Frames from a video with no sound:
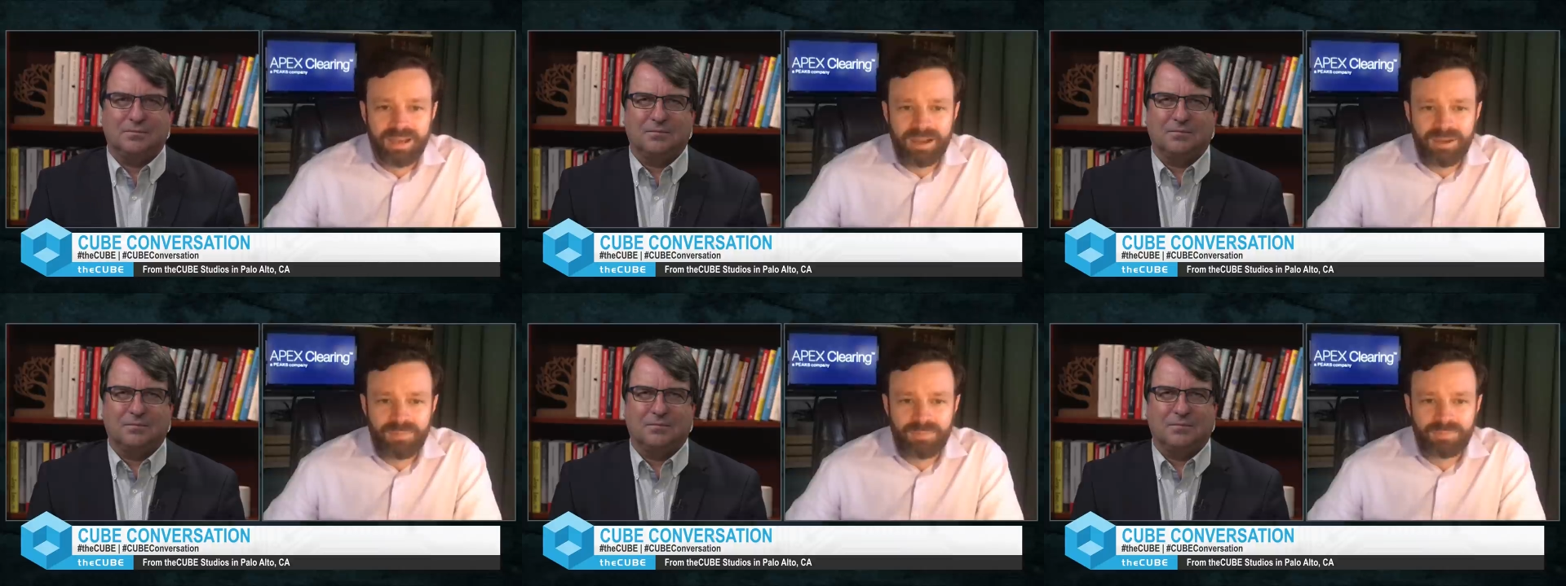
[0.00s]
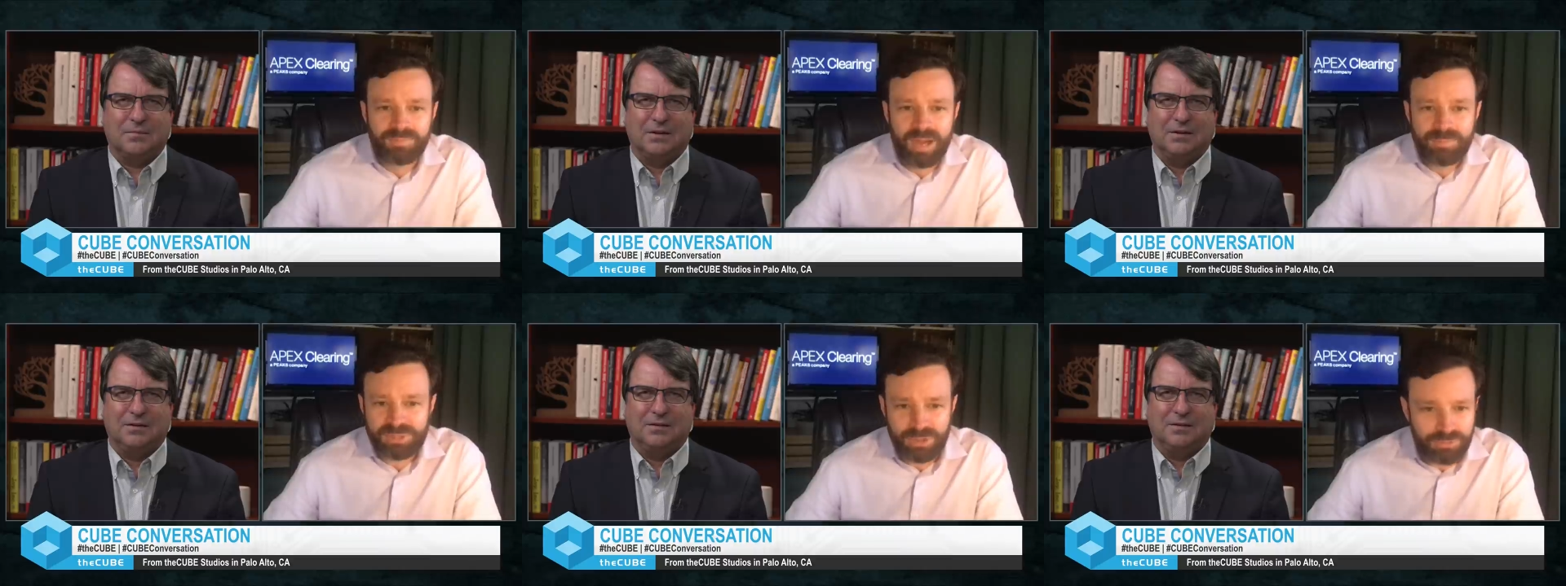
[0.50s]
Speaker 1: um,
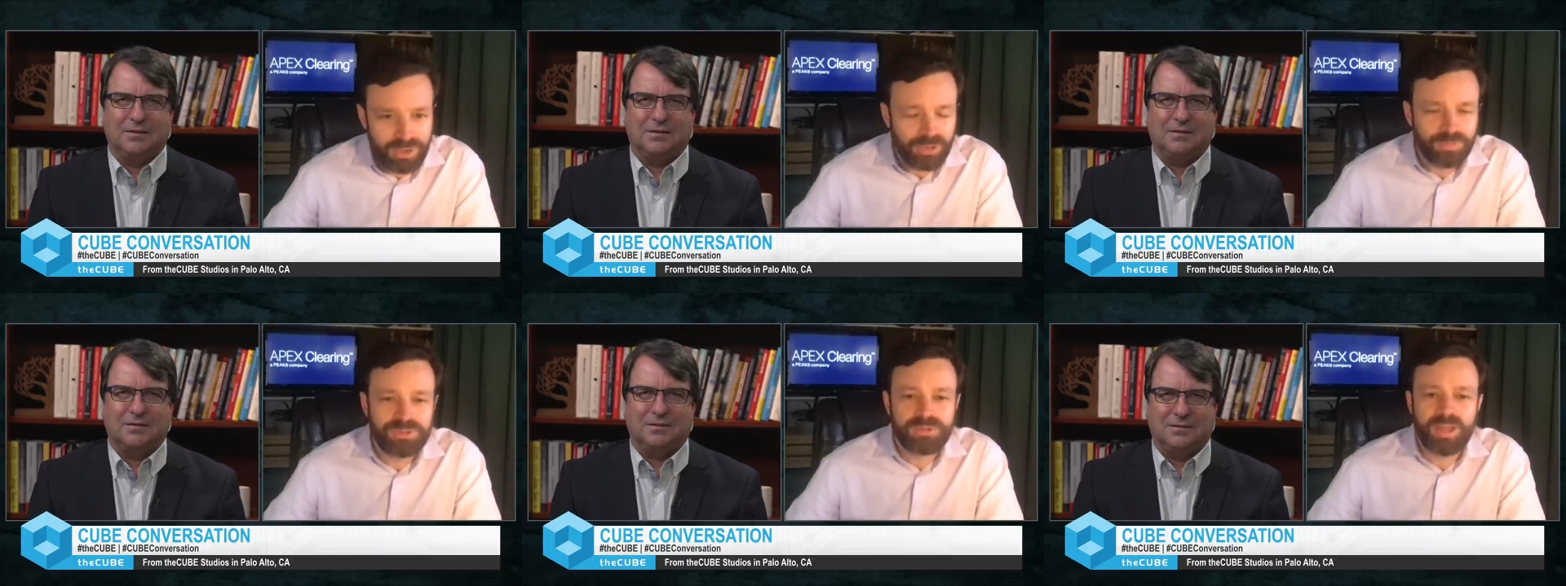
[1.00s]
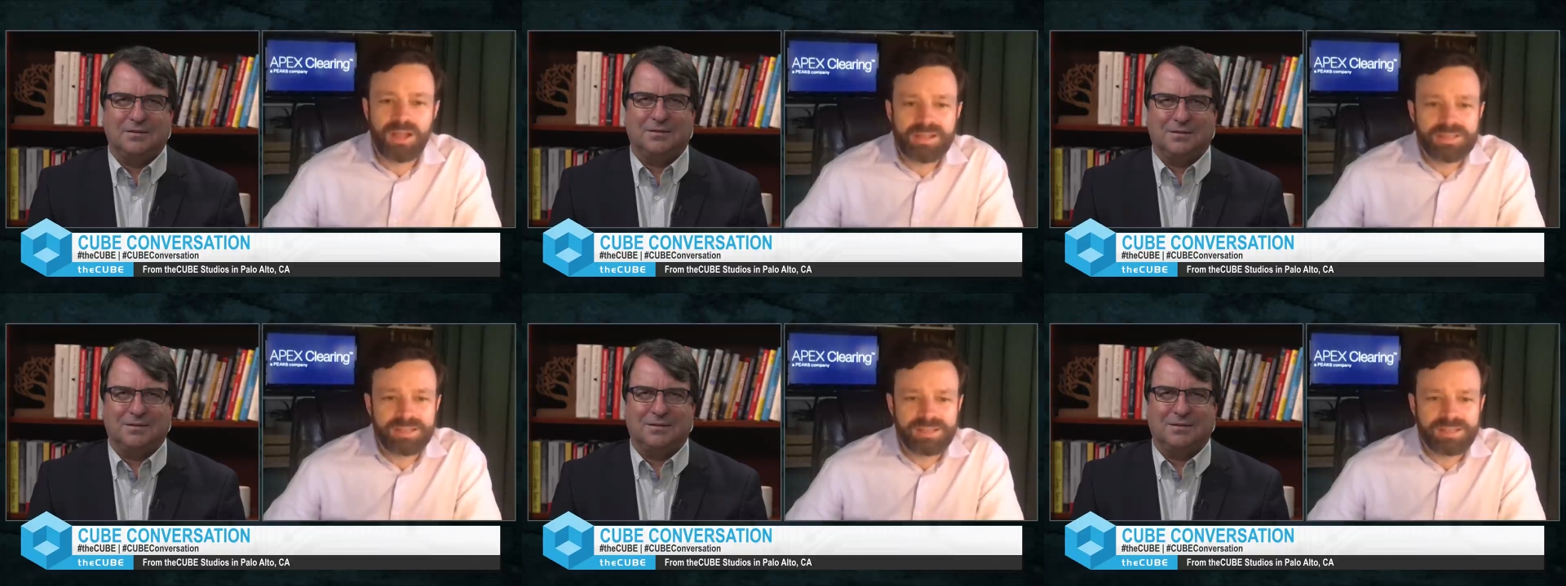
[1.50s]
I'm still following you guys.